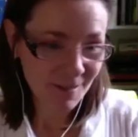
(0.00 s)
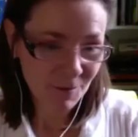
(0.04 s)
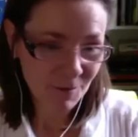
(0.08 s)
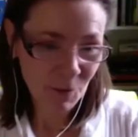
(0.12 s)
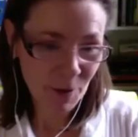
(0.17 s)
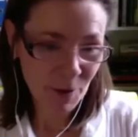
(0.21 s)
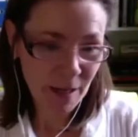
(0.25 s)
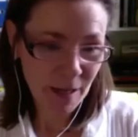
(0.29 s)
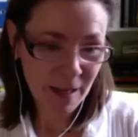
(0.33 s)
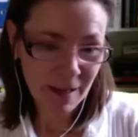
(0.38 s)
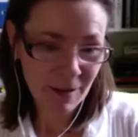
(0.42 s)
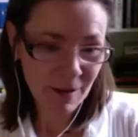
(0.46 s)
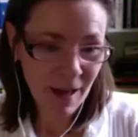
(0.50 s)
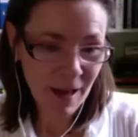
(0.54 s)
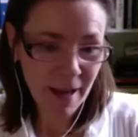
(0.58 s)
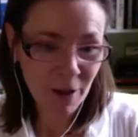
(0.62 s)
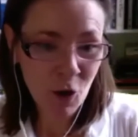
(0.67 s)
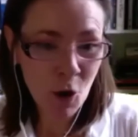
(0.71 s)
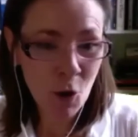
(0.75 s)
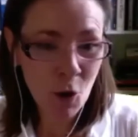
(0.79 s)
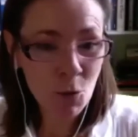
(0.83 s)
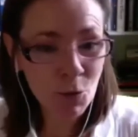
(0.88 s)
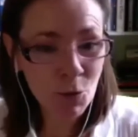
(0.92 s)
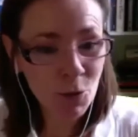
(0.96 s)
I
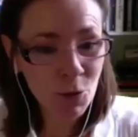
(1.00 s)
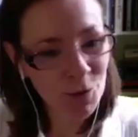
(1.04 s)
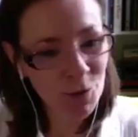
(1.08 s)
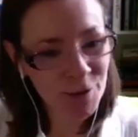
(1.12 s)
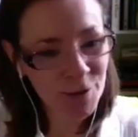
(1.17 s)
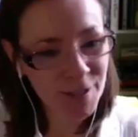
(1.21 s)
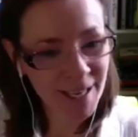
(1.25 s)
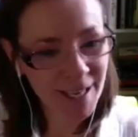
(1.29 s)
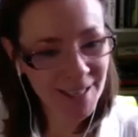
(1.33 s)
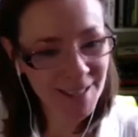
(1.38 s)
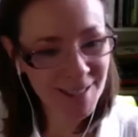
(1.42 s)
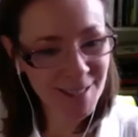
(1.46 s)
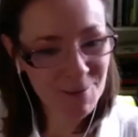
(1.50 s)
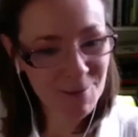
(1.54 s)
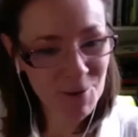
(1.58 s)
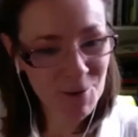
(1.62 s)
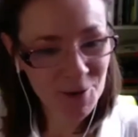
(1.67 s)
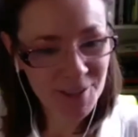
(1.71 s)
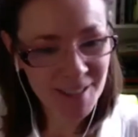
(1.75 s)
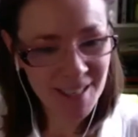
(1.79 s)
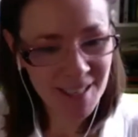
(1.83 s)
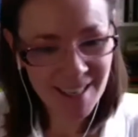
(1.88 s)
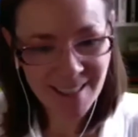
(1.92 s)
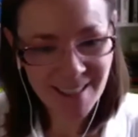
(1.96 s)
cold called Andy
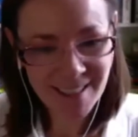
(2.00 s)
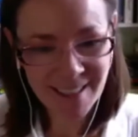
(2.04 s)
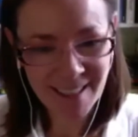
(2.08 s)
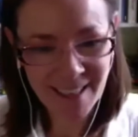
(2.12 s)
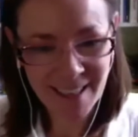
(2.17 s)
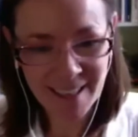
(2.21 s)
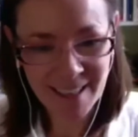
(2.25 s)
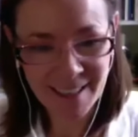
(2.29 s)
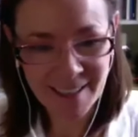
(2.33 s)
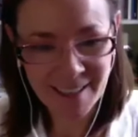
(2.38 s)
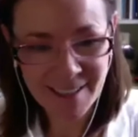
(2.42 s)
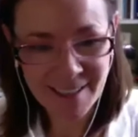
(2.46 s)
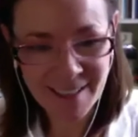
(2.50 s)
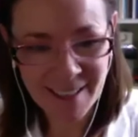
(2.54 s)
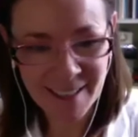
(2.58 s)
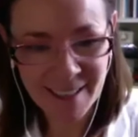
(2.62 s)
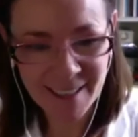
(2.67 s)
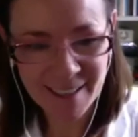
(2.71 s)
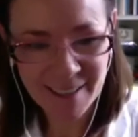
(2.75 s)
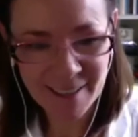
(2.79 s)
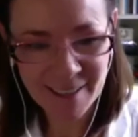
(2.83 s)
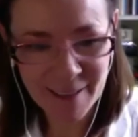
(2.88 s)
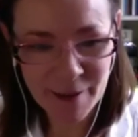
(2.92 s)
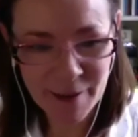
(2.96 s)
one day, didn't I, Andy?
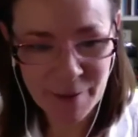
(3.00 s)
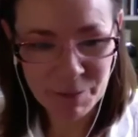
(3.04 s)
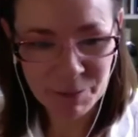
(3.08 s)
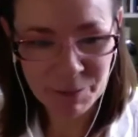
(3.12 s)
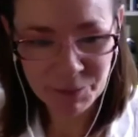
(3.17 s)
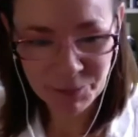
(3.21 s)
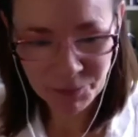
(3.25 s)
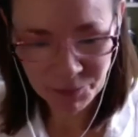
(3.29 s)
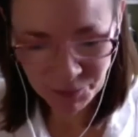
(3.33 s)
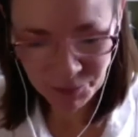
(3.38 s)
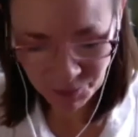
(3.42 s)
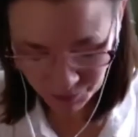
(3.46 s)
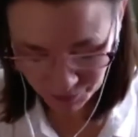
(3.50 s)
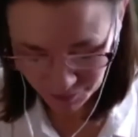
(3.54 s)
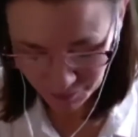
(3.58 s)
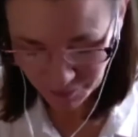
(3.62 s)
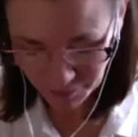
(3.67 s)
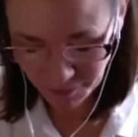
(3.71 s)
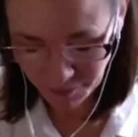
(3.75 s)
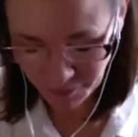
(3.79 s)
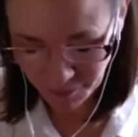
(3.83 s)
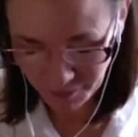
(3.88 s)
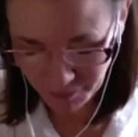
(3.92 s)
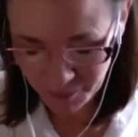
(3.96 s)
And
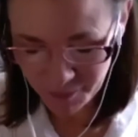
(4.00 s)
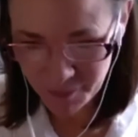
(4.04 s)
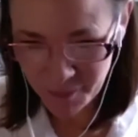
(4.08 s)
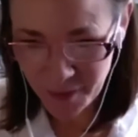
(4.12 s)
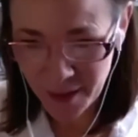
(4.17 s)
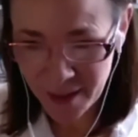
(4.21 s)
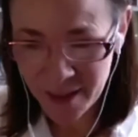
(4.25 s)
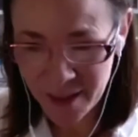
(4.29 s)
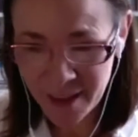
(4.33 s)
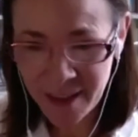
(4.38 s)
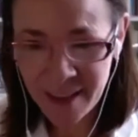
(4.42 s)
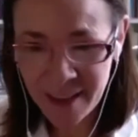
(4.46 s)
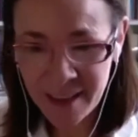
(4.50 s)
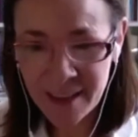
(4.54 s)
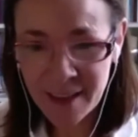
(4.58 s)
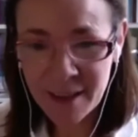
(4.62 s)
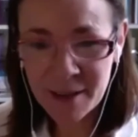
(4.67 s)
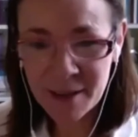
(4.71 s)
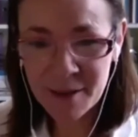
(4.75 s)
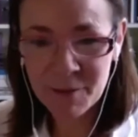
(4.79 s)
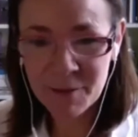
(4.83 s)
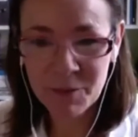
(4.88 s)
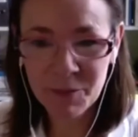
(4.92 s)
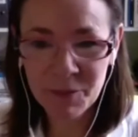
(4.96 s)
he
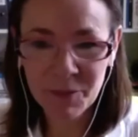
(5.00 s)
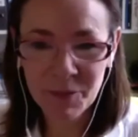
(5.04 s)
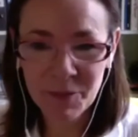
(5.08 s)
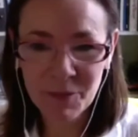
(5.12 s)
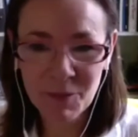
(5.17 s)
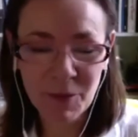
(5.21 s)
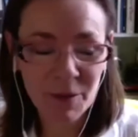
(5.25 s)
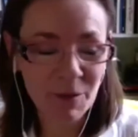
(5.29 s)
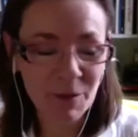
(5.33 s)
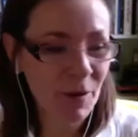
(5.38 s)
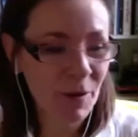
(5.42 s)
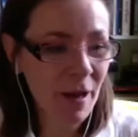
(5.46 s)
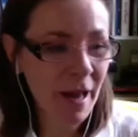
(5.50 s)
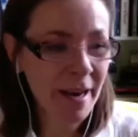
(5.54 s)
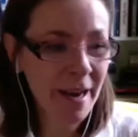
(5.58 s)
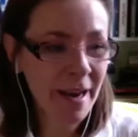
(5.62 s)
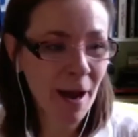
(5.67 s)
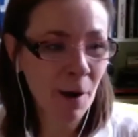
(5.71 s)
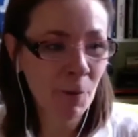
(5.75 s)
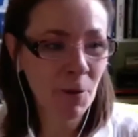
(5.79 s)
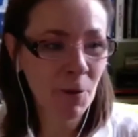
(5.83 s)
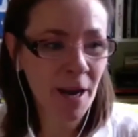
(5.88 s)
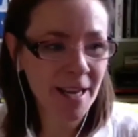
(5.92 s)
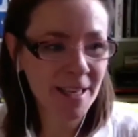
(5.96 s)
an
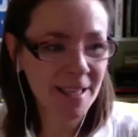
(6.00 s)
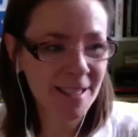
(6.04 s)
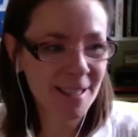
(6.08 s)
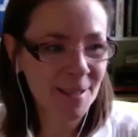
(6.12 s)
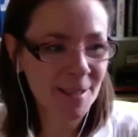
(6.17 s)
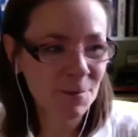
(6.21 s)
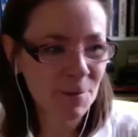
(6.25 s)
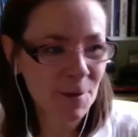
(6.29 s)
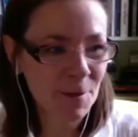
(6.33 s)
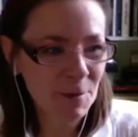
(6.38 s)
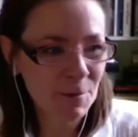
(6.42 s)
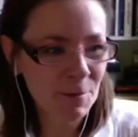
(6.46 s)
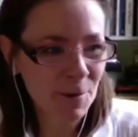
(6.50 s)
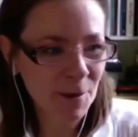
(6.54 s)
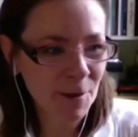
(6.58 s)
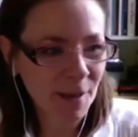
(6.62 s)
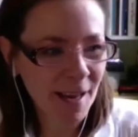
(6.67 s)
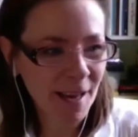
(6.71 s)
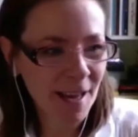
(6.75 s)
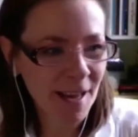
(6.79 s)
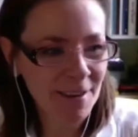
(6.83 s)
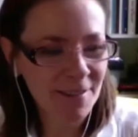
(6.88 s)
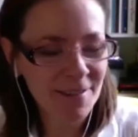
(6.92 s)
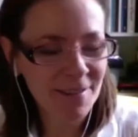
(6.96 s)
hour later we were
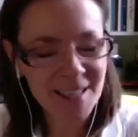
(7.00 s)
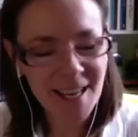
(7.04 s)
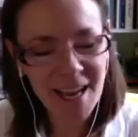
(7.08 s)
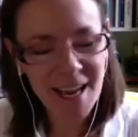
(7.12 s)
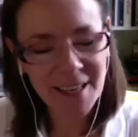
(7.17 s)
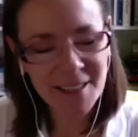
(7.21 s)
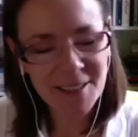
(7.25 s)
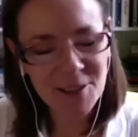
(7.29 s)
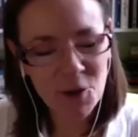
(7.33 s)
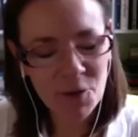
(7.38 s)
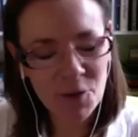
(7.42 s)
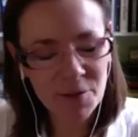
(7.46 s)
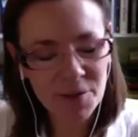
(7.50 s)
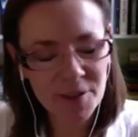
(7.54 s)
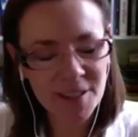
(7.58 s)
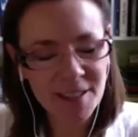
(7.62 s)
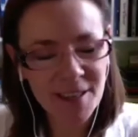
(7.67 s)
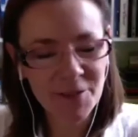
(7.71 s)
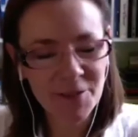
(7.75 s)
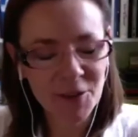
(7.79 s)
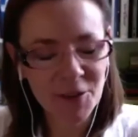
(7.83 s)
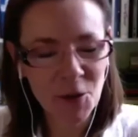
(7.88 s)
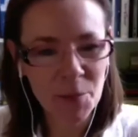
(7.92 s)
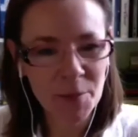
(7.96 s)
kind of sat in his office
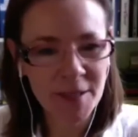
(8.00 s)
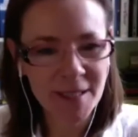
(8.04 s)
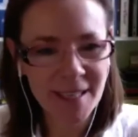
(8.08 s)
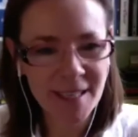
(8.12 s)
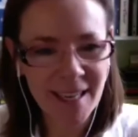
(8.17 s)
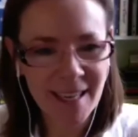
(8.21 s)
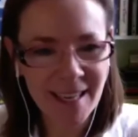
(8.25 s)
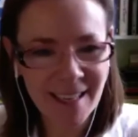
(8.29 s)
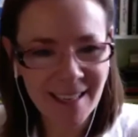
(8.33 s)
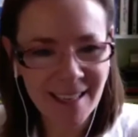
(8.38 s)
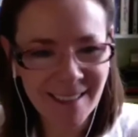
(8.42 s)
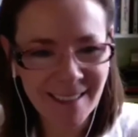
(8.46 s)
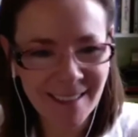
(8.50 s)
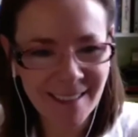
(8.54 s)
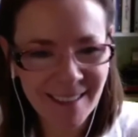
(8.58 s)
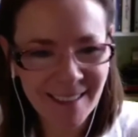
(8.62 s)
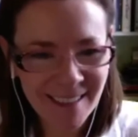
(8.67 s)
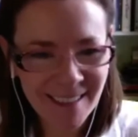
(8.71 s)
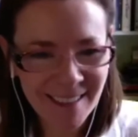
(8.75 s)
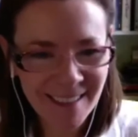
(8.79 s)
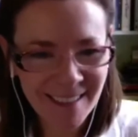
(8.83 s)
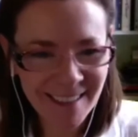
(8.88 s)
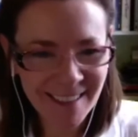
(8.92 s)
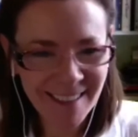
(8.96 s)
having a cup of tea, and
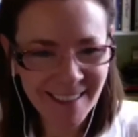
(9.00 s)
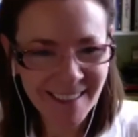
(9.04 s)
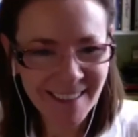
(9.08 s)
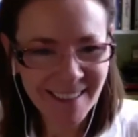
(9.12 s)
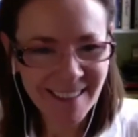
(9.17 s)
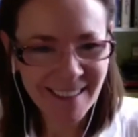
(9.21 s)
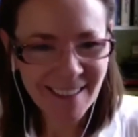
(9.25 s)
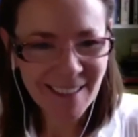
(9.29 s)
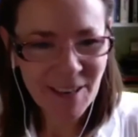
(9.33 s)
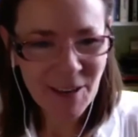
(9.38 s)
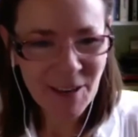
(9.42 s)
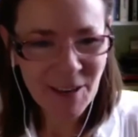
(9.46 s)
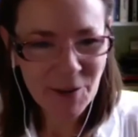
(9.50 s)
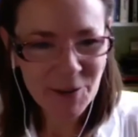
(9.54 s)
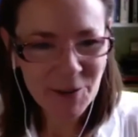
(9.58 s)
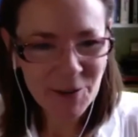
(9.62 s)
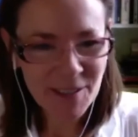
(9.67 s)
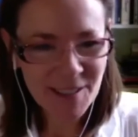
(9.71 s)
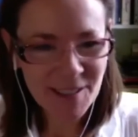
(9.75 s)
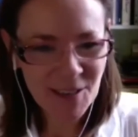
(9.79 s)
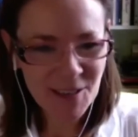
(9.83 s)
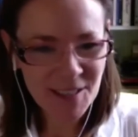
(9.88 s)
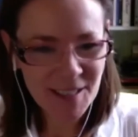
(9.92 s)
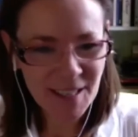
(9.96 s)

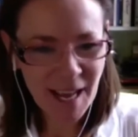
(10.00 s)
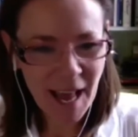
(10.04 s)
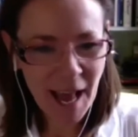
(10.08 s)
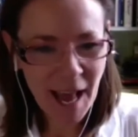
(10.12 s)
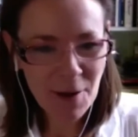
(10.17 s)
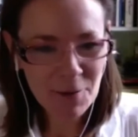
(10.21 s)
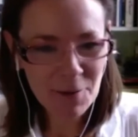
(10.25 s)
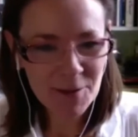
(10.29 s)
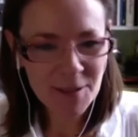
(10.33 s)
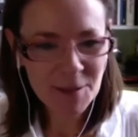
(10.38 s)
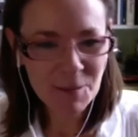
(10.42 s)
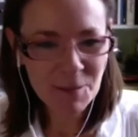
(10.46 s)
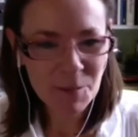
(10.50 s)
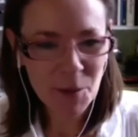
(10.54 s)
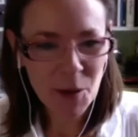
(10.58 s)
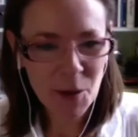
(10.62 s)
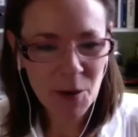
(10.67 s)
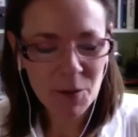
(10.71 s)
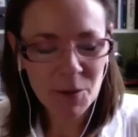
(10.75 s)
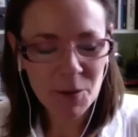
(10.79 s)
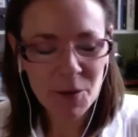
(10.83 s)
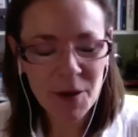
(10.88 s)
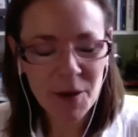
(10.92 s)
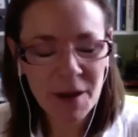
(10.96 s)
discussing housing.
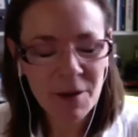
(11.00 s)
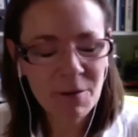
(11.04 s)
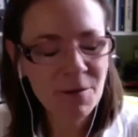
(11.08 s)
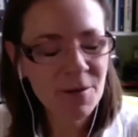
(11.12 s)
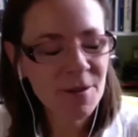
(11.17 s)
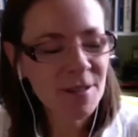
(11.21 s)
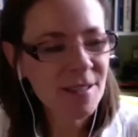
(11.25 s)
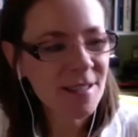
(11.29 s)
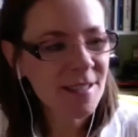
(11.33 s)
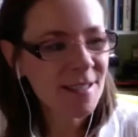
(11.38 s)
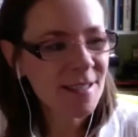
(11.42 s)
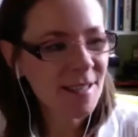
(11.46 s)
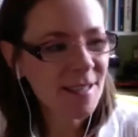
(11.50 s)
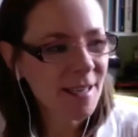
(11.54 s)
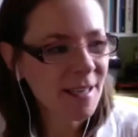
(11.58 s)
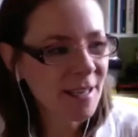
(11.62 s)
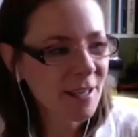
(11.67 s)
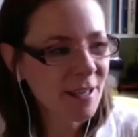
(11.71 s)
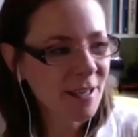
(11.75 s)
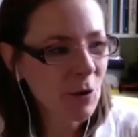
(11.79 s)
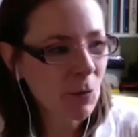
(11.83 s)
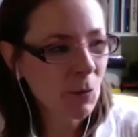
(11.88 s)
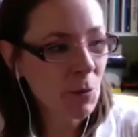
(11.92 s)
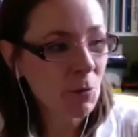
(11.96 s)
But it was,
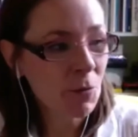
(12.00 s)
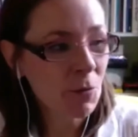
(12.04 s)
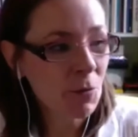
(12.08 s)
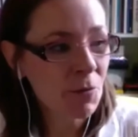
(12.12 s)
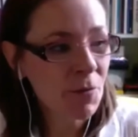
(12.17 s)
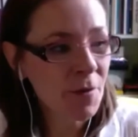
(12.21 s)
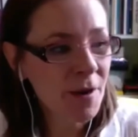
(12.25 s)
we were really